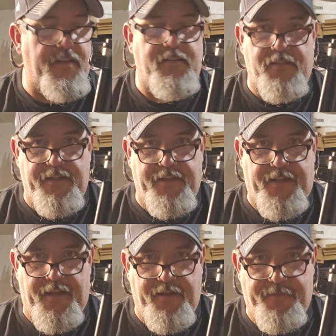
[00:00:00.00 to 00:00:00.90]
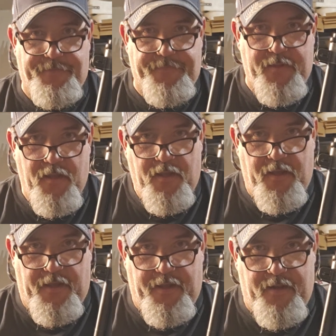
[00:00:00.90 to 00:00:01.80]
got to see you again.
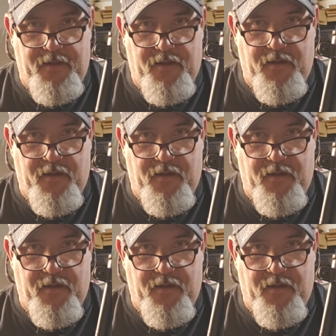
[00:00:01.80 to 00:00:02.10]
And